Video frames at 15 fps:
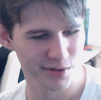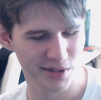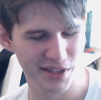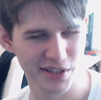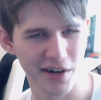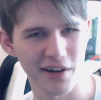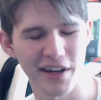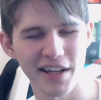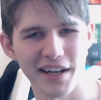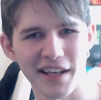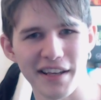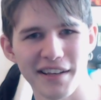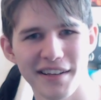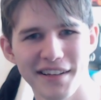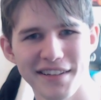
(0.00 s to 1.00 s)

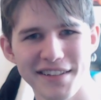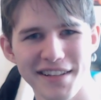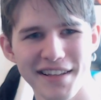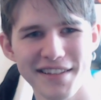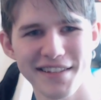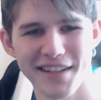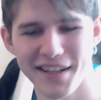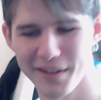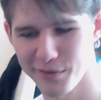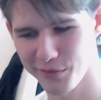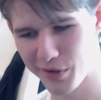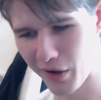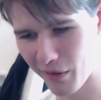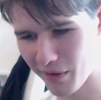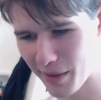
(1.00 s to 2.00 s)
targeting, because it's like the
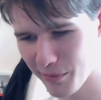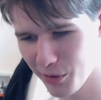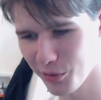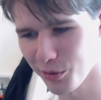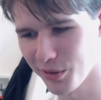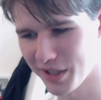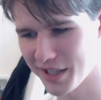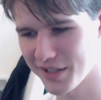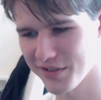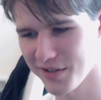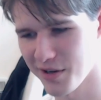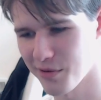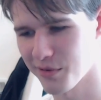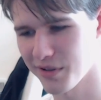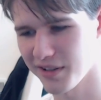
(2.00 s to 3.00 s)
VRM cooling is
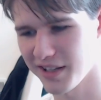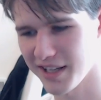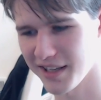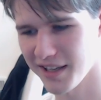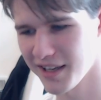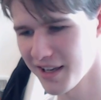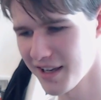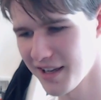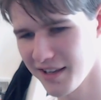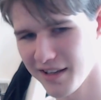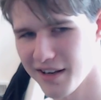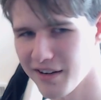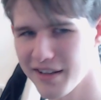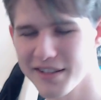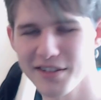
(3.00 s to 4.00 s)
no, like, you
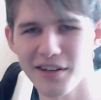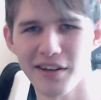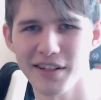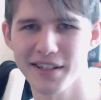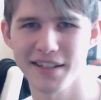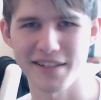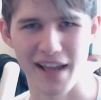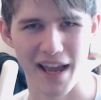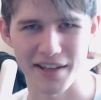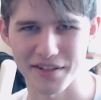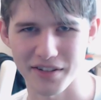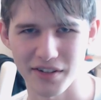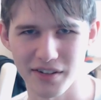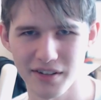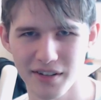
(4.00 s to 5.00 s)
know, it's not a
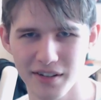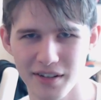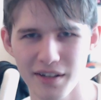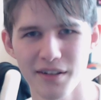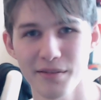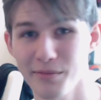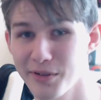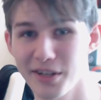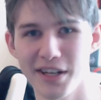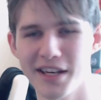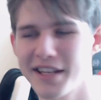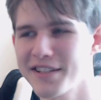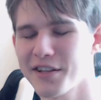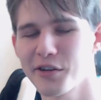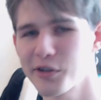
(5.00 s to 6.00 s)
disaster, but
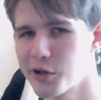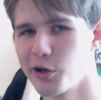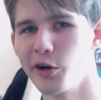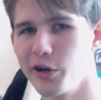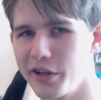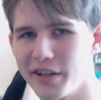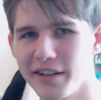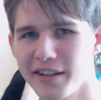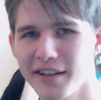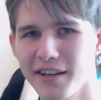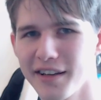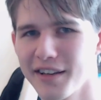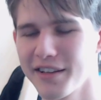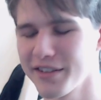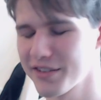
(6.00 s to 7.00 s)
it isn't good.
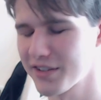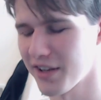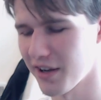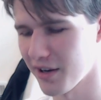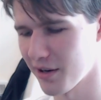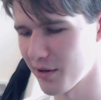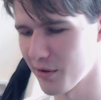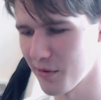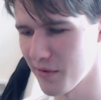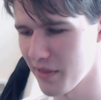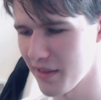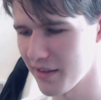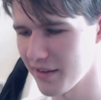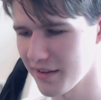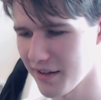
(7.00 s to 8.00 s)
So,
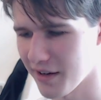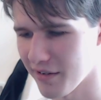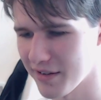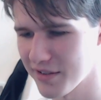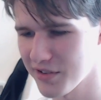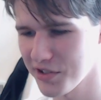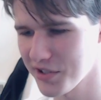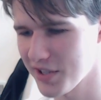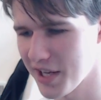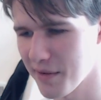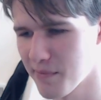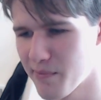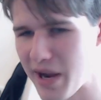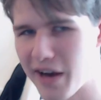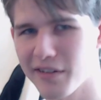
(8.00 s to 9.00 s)
you know, it's just
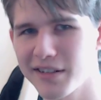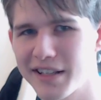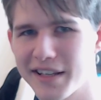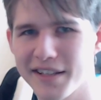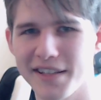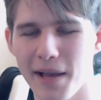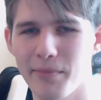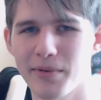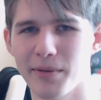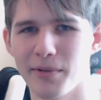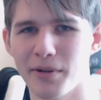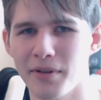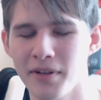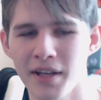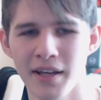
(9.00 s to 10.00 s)
like barely
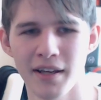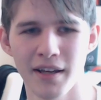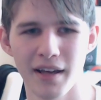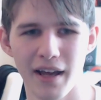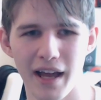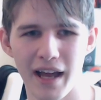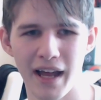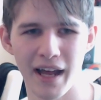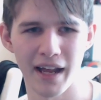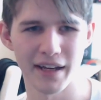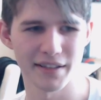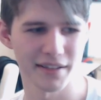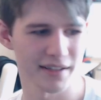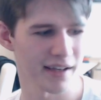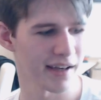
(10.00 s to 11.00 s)
acceptable.
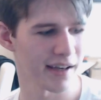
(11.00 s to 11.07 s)
And